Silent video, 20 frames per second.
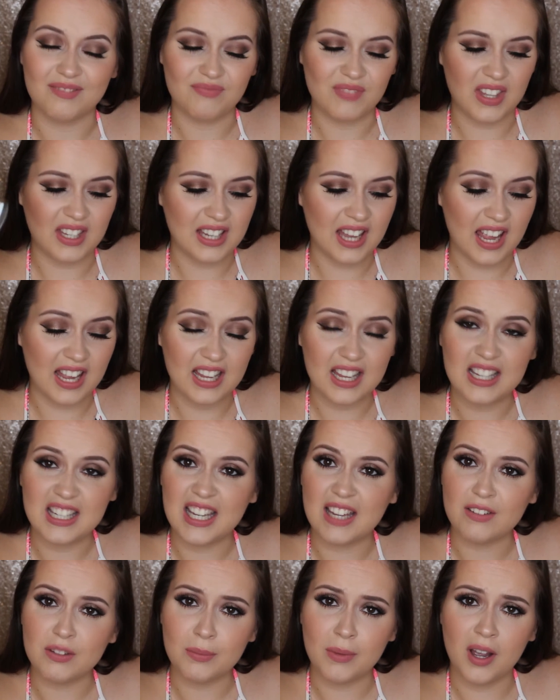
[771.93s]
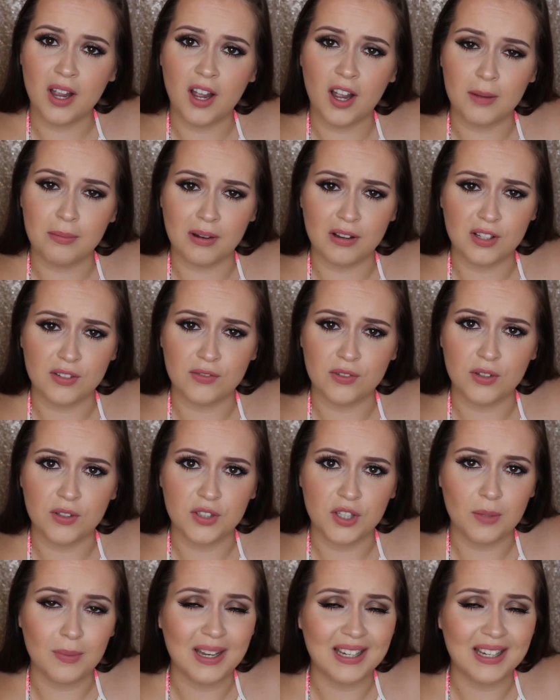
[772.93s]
Okay, it gives my eyebrows volume.